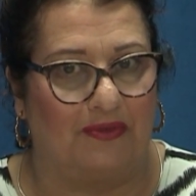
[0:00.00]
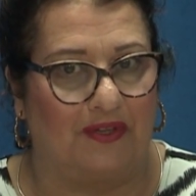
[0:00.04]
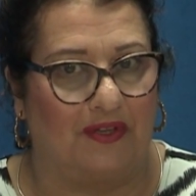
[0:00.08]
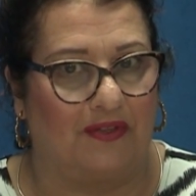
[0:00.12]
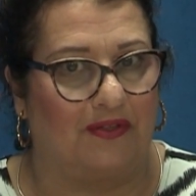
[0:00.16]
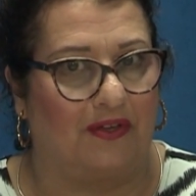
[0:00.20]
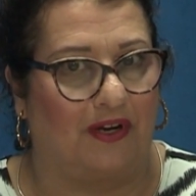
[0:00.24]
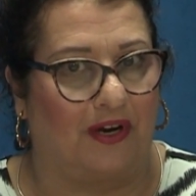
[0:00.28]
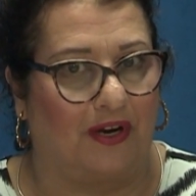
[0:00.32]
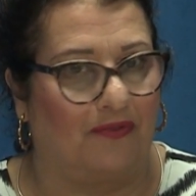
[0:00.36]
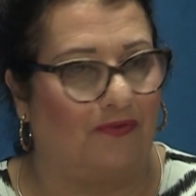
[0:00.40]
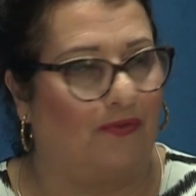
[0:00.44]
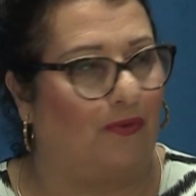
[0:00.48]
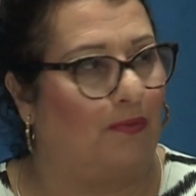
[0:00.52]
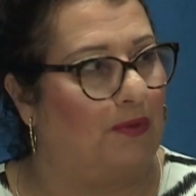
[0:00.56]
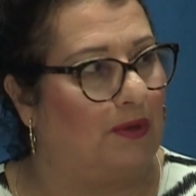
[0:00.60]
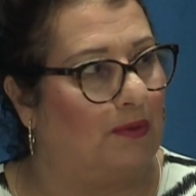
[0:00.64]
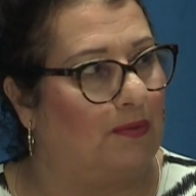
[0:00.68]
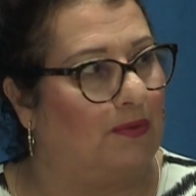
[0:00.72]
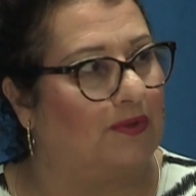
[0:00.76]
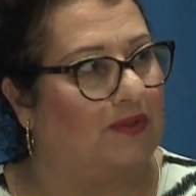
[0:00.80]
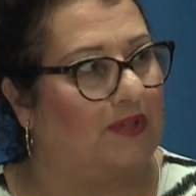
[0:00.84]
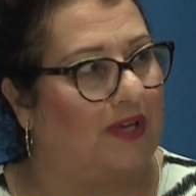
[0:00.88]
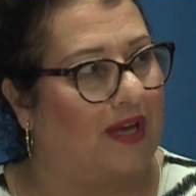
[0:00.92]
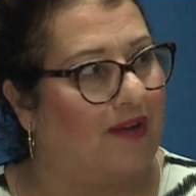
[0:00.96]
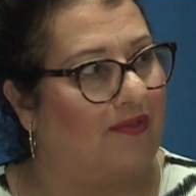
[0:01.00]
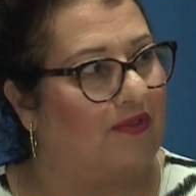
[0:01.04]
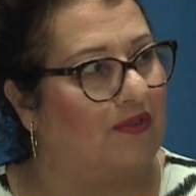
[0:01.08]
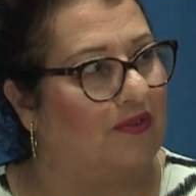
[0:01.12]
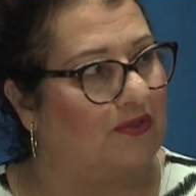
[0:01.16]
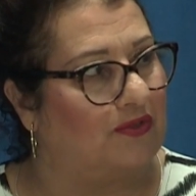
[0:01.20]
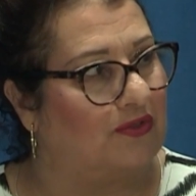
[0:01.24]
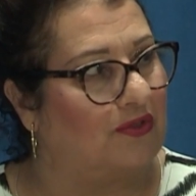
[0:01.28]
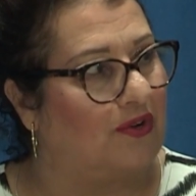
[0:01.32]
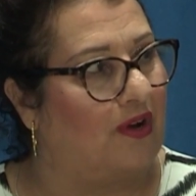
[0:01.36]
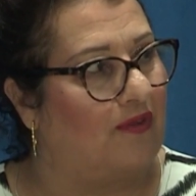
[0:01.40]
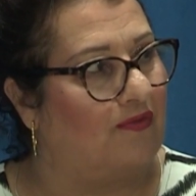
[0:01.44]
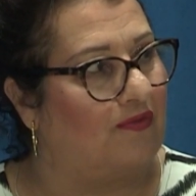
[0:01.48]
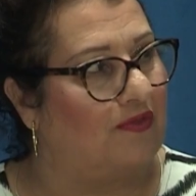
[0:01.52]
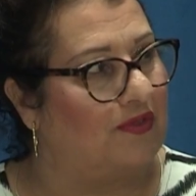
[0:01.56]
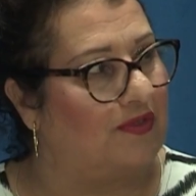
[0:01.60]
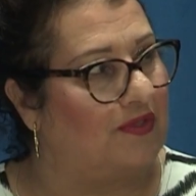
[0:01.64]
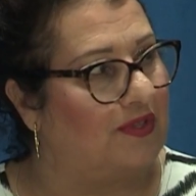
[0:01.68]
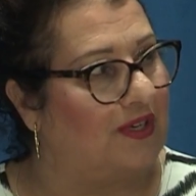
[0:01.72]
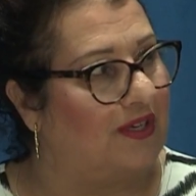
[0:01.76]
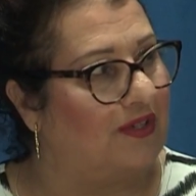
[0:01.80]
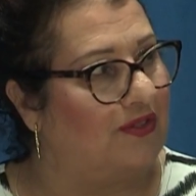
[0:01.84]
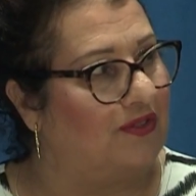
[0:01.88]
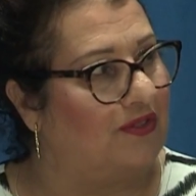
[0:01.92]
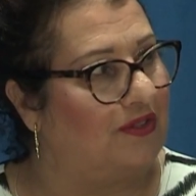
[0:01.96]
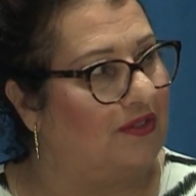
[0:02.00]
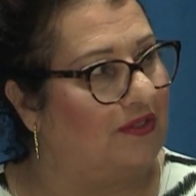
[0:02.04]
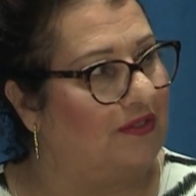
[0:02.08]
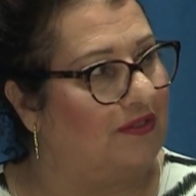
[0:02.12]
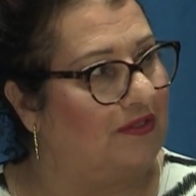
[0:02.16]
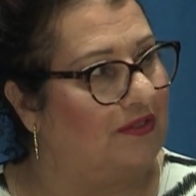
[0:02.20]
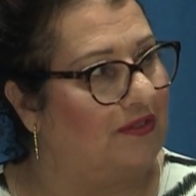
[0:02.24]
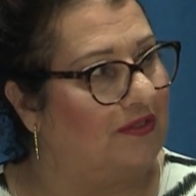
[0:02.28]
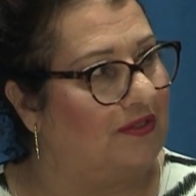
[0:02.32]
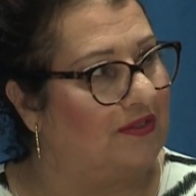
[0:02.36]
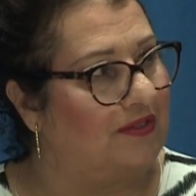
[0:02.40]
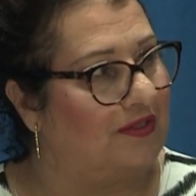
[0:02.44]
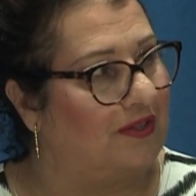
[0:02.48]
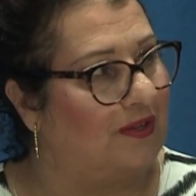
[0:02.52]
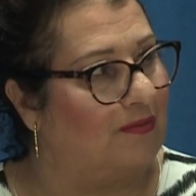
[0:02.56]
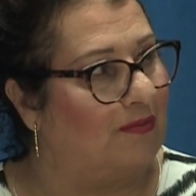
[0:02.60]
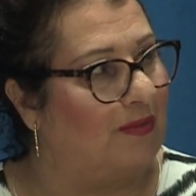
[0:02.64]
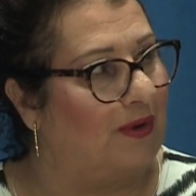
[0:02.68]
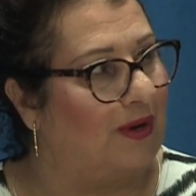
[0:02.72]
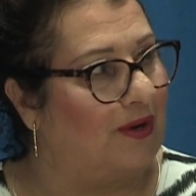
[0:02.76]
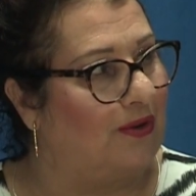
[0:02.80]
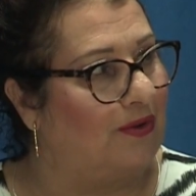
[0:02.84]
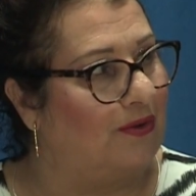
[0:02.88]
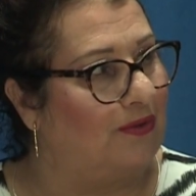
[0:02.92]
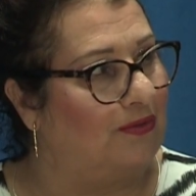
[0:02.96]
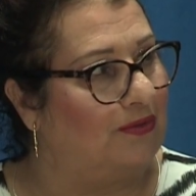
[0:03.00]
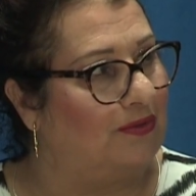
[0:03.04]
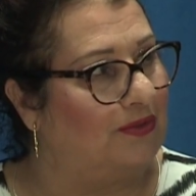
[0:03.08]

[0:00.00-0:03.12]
it's hard for people to have those conversations about